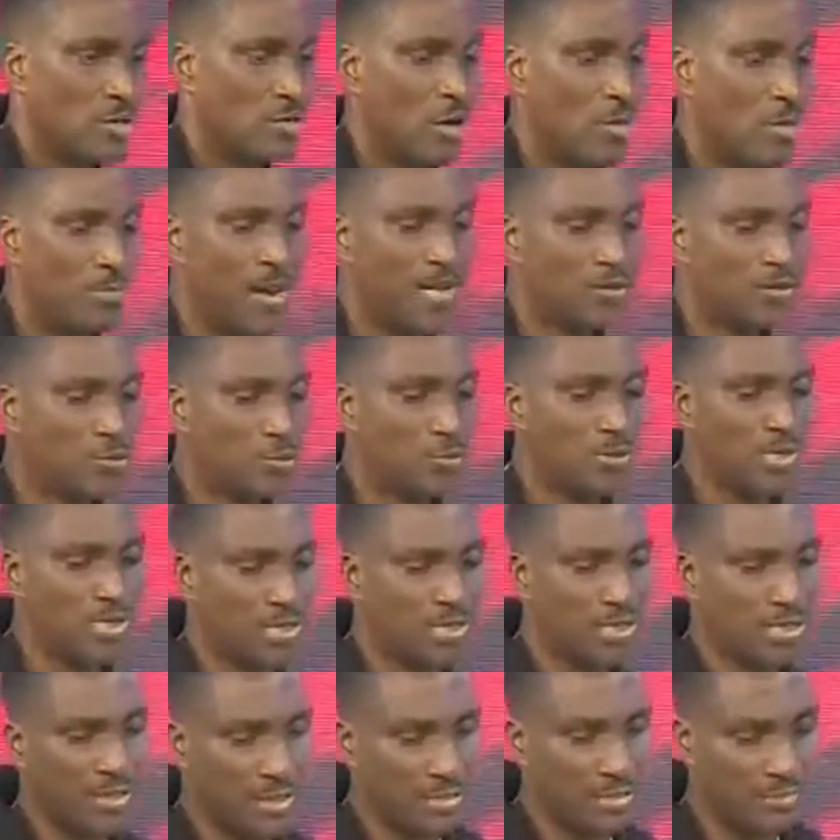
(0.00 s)
Number two
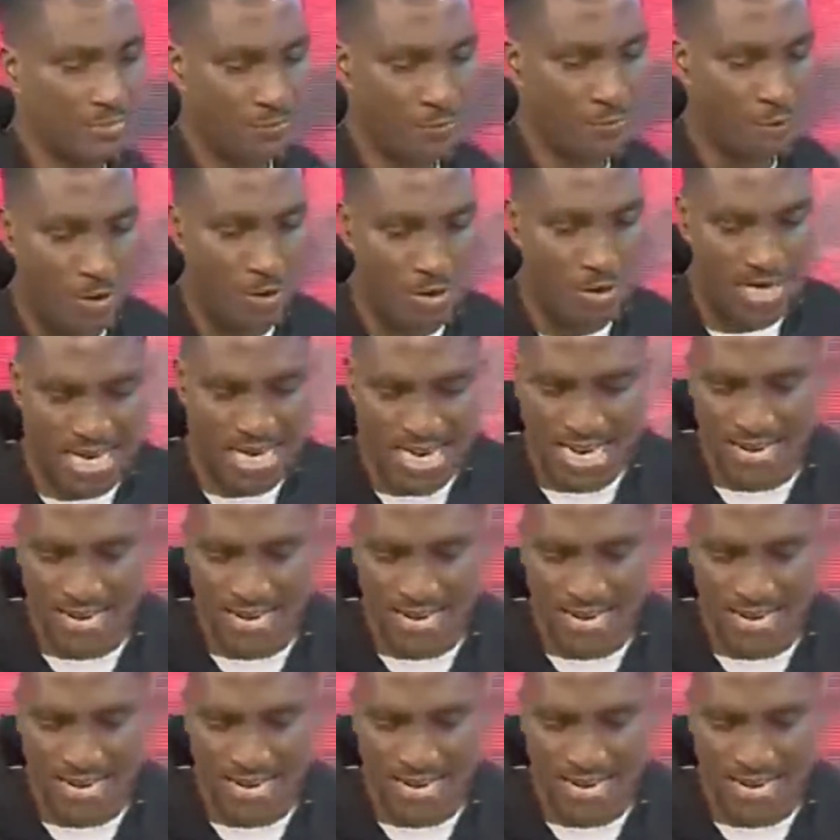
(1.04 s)
reason for